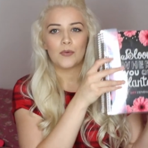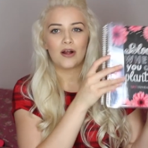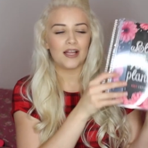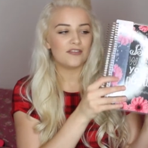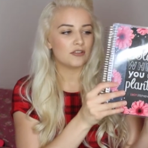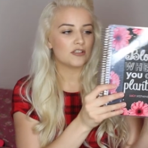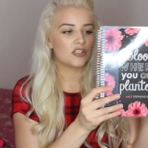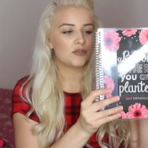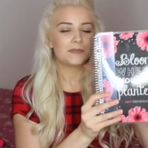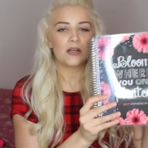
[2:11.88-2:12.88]
But all I've done is
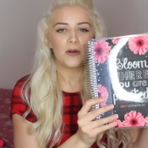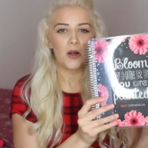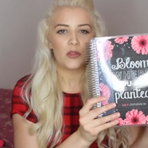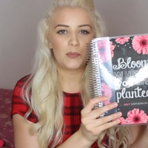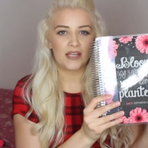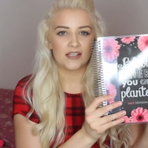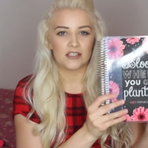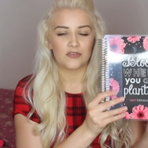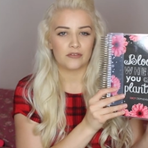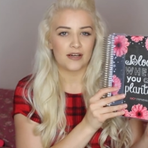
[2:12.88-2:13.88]
just ripped out all the
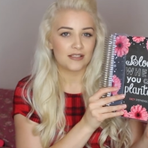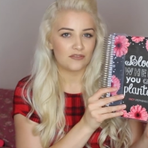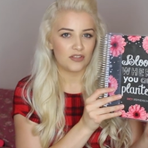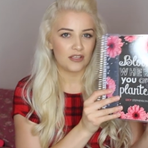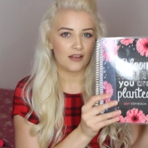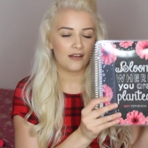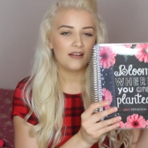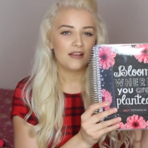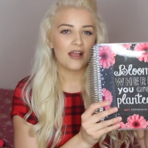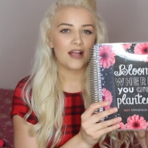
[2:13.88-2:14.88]
pages for the rest of the year
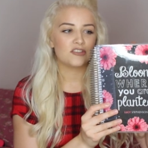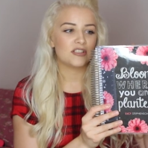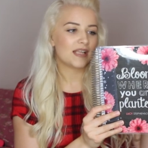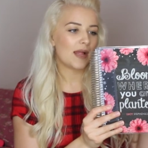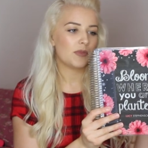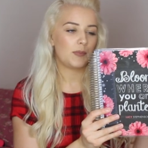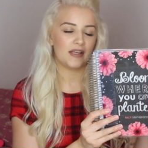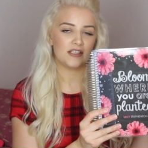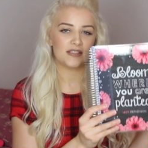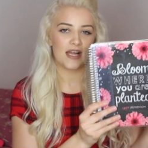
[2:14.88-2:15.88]
and just kept the
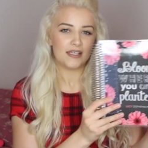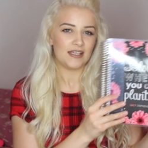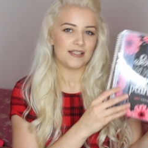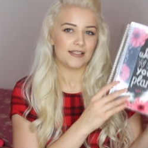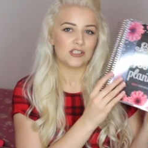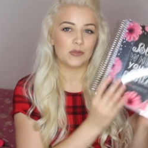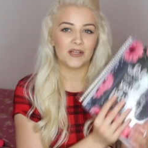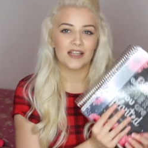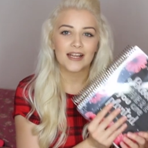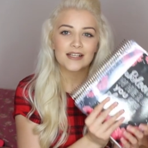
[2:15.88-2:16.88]
pages that I need, and it's going to
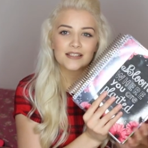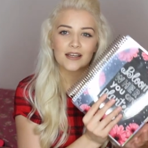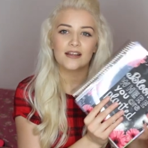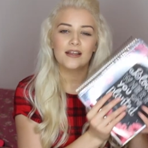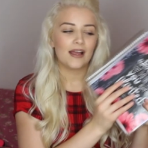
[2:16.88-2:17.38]
be lighter.